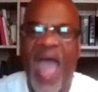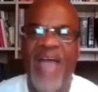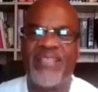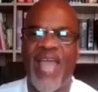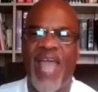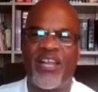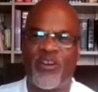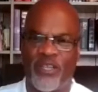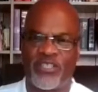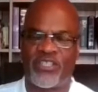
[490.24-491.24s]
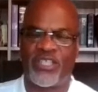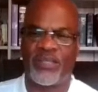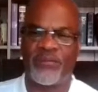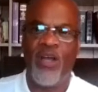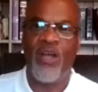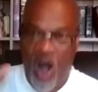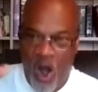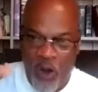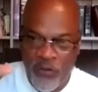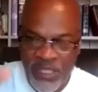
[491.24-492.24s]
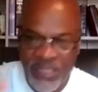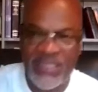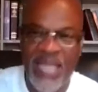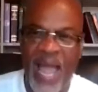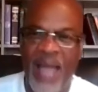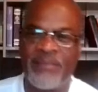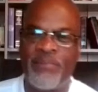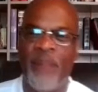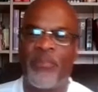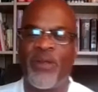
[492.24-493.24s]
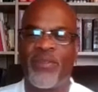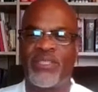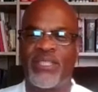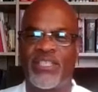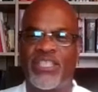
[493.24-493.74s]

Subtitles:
as a Christian. Oftentimes, my brothers and